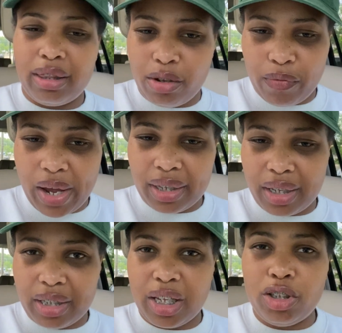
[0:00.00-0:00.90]
the fact
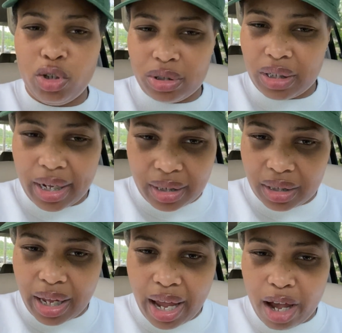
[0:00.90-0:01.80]
that it looks like that
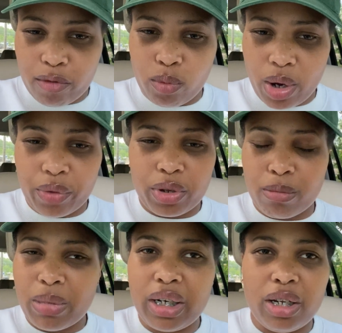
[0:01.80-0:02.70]
they have wealth or
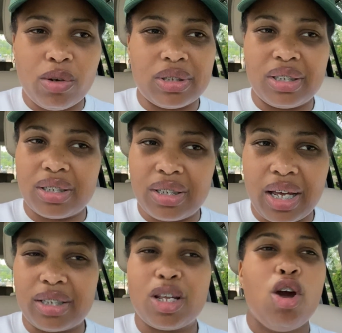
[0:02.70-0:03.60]
money or
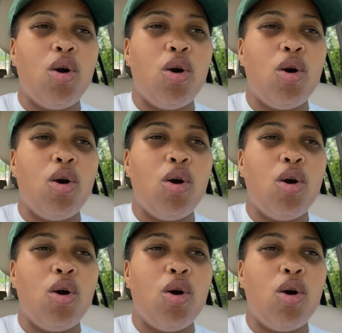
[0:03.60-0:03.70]
success